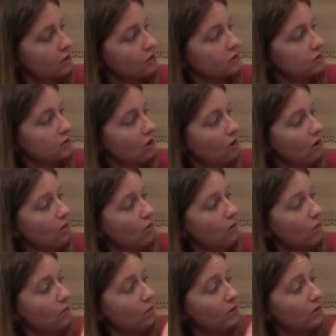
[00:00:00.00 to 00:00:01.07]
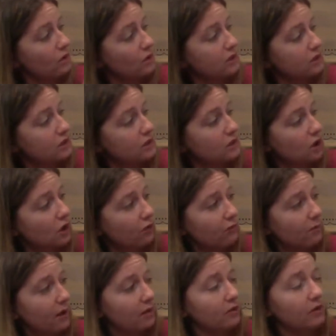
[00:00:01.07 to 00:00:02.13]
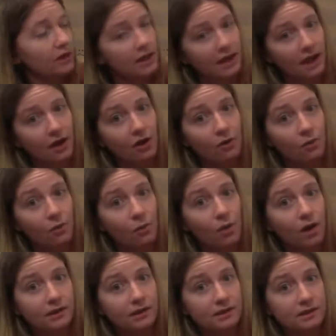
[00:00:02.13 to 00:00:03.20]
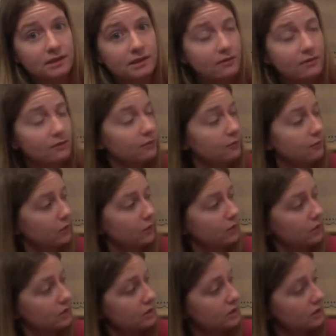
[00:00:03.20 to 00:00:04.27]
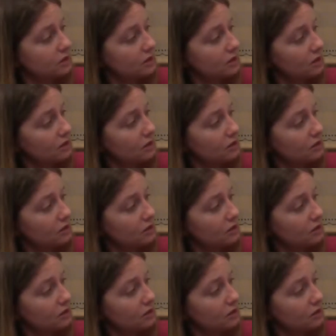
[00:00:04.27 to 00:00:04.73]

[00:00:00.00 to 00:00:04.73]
So we're going to solve by looking at our ones first.